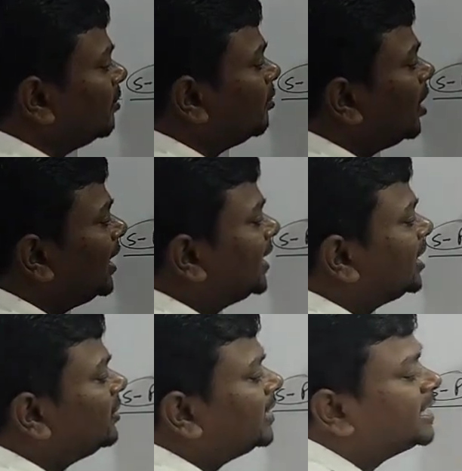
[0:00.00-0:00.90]

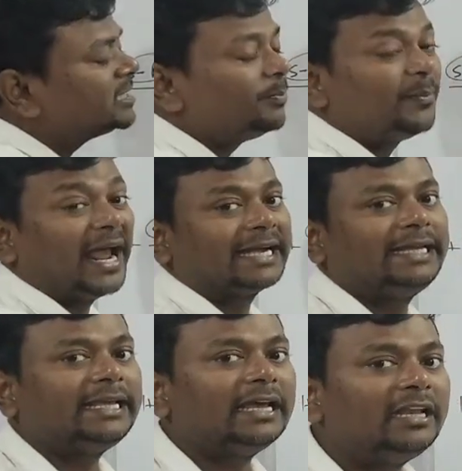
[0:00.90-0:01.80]
molecule is
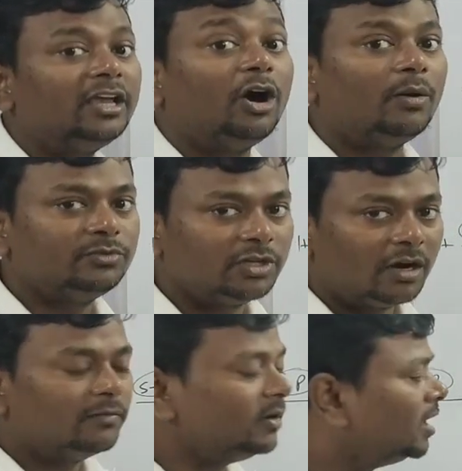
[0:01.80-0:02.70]
practically
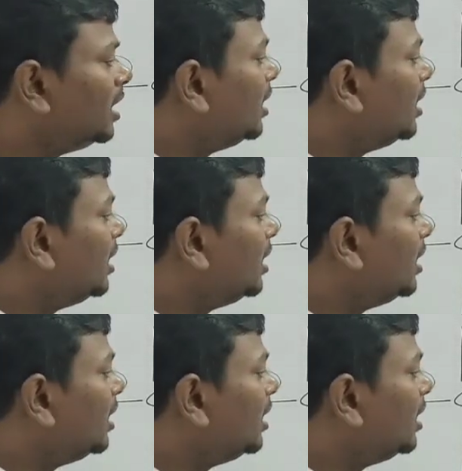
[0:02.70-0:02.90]
observed,